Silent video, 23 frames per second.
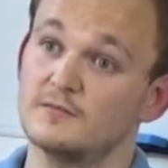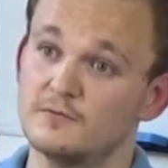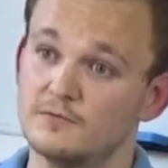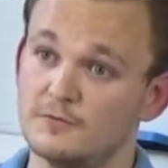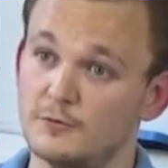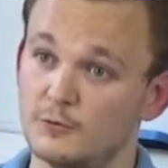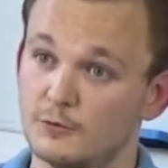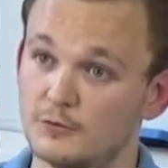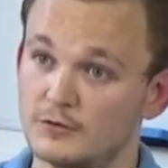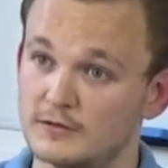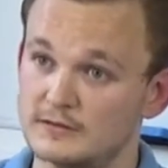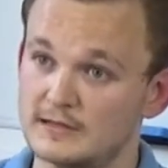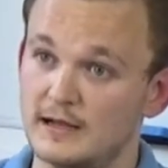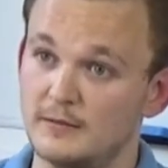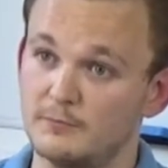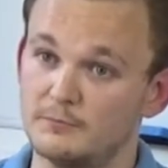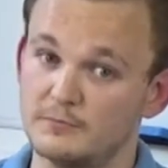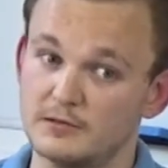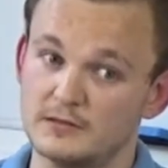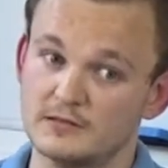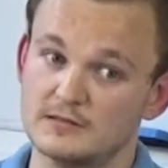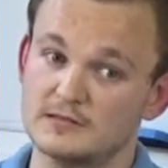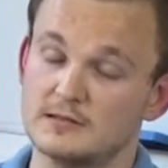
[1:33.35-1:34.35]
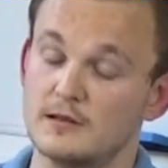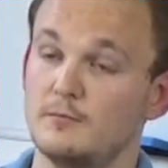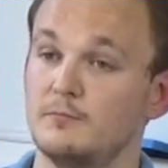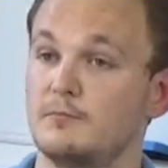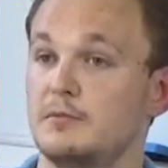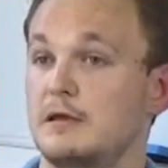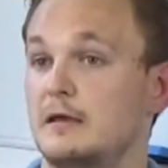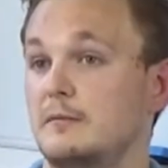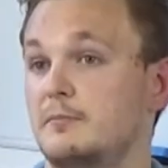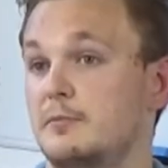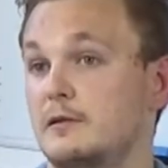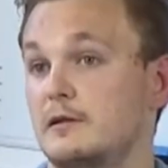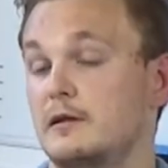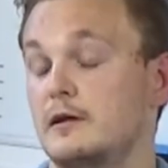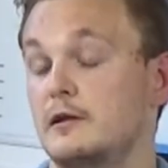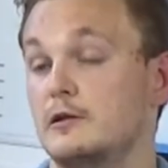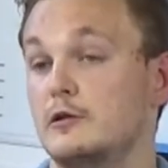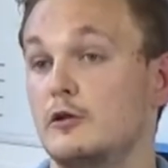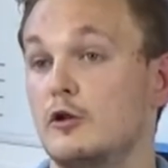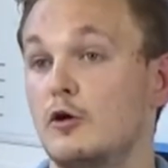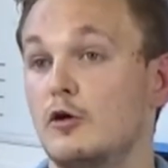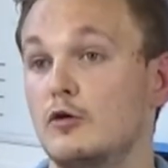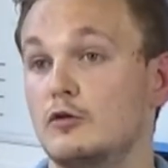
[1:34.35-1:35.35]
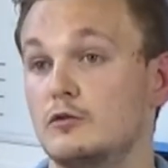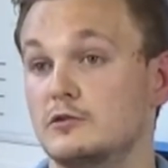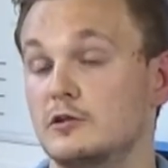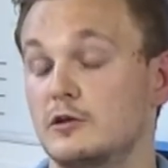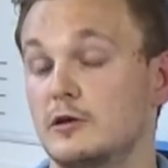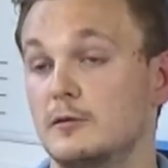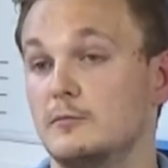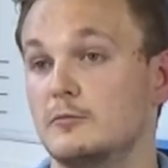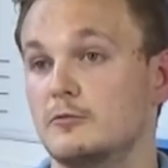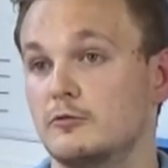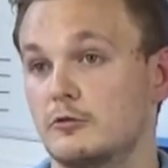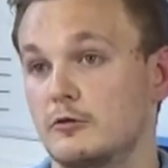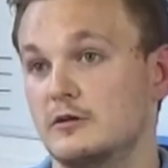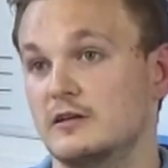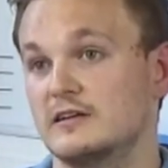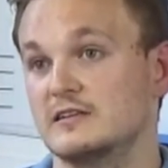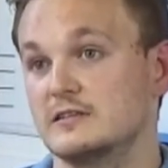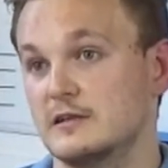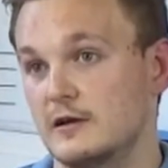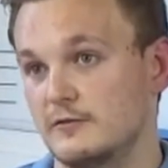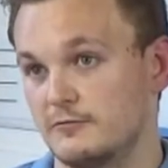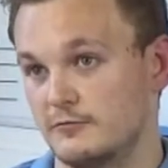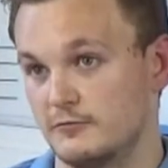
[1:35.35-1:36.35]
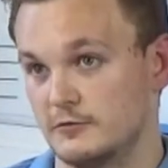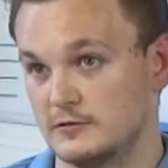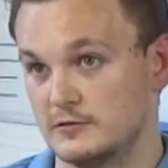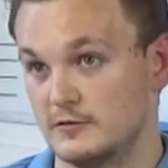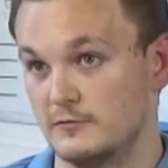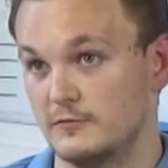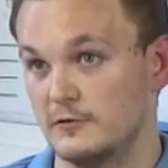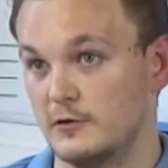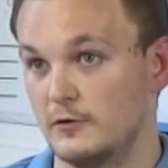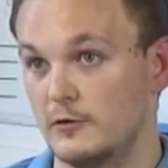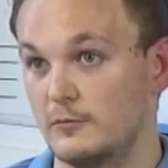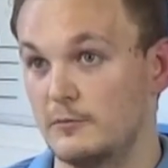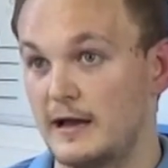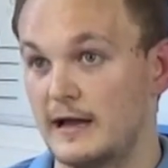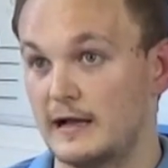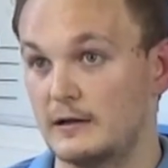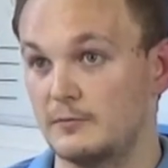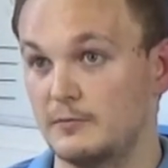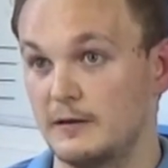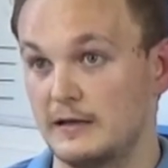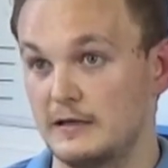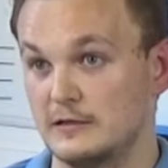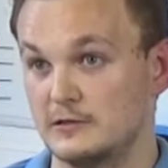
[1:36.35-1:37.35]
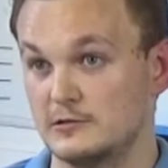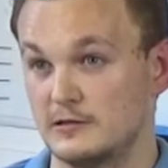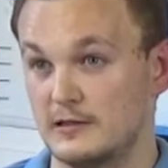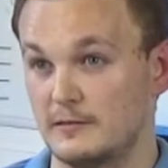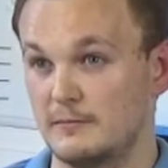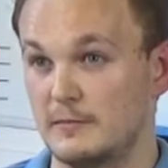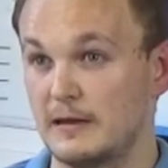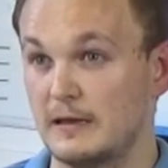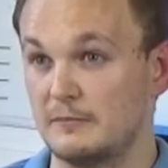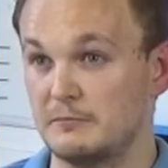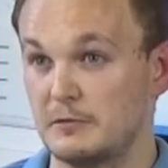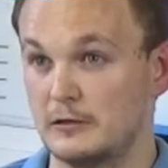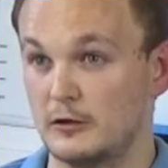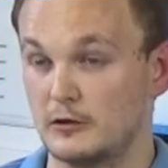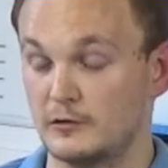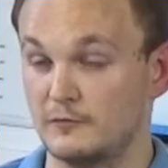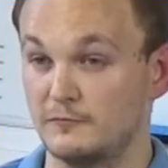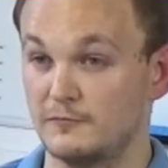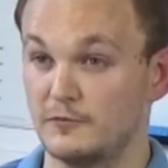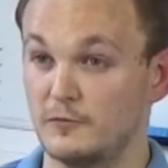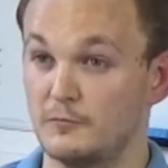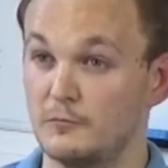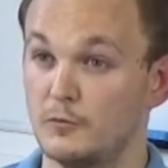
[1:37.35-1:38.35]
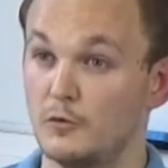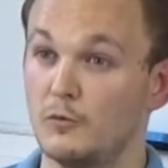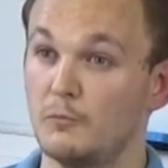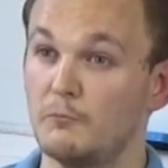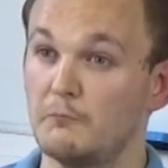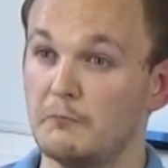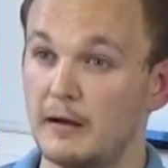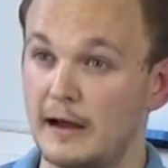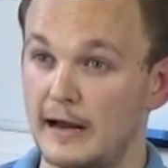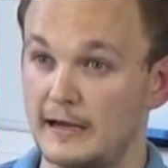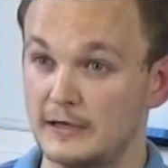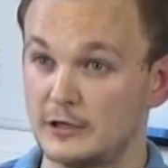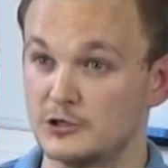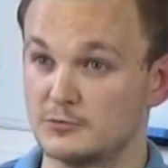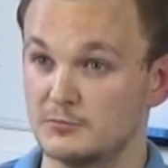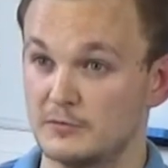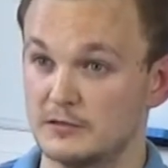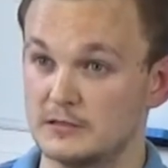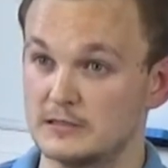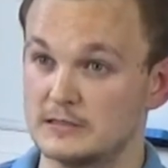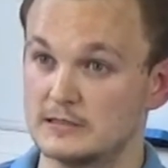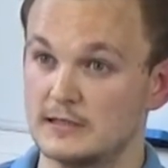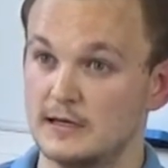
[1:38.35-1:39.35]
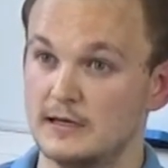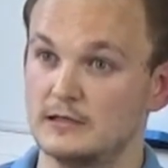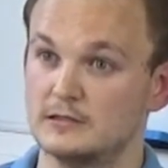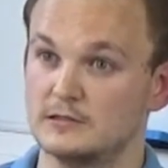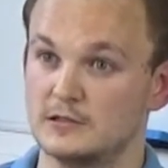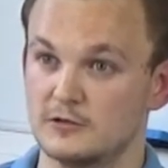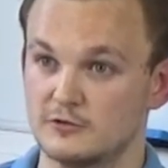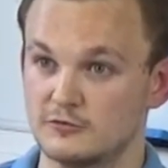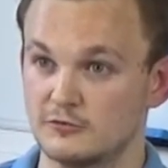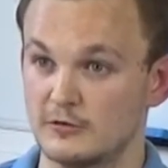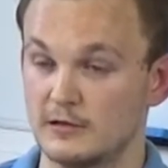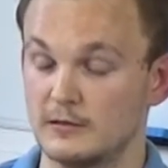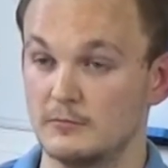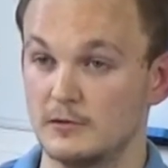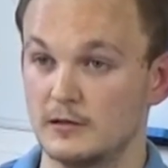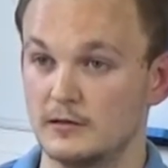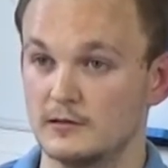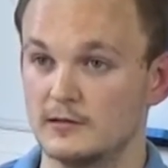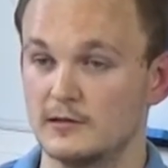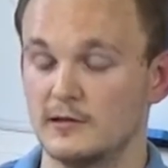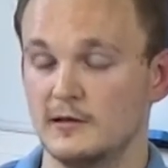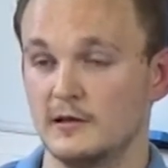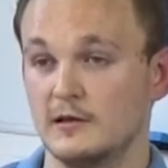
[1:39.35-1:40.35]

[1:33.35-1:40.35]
For example, some people are long-term chronic sufferers of lower back pain, so they may be looking for more management styles of treatment,